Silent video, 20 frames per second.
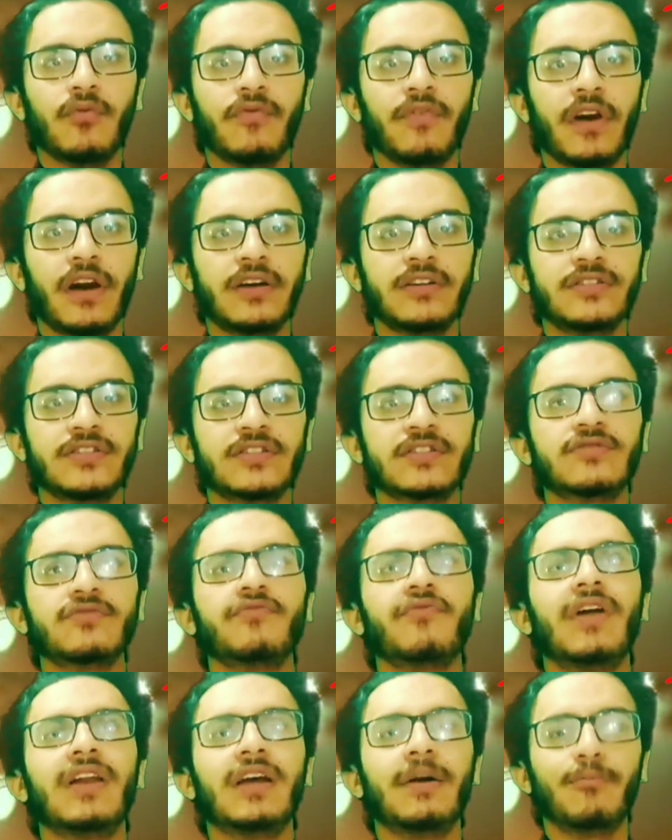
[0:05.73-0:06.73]
alaikum friends,
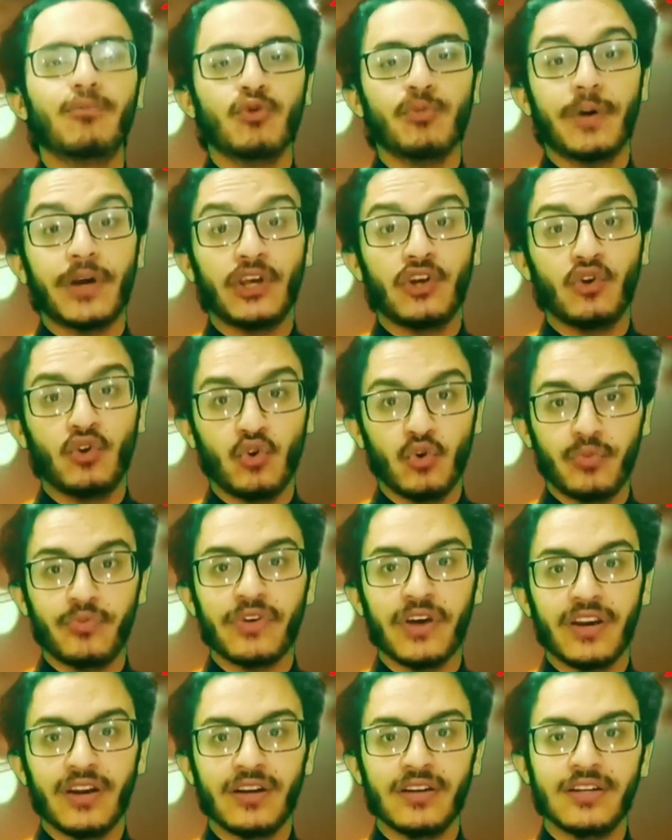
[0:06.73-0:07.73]
welcome to my YouTube
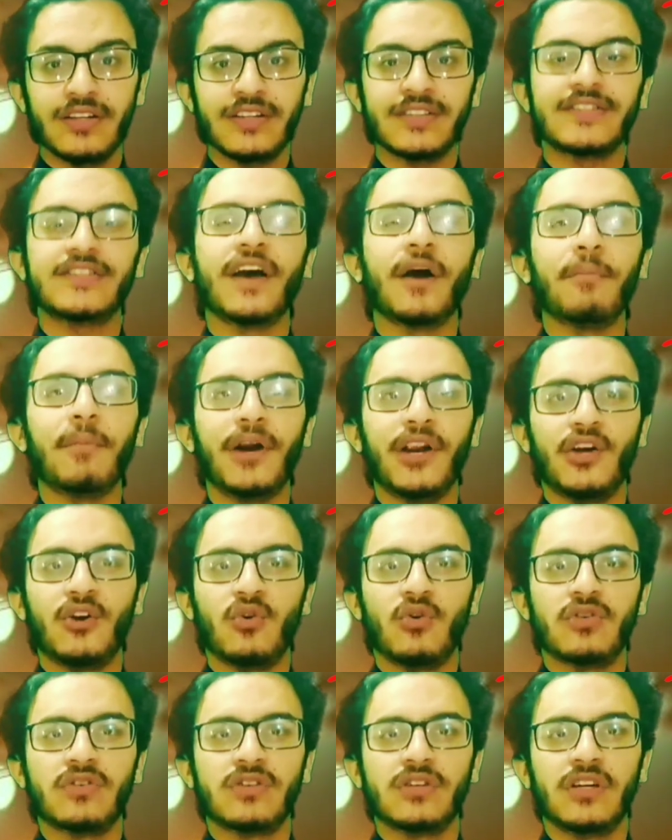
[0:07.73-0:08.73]
channel
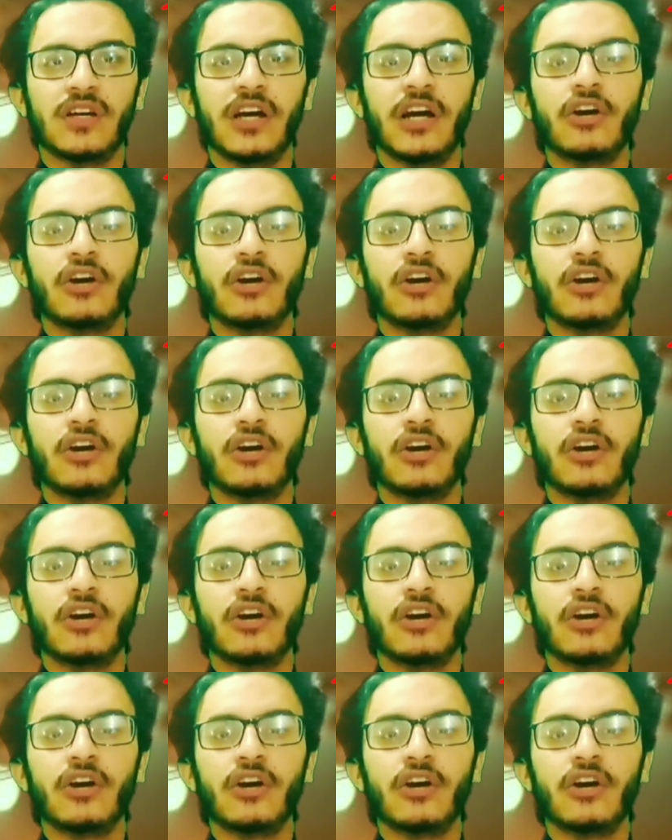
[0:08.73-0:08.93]
Medicose.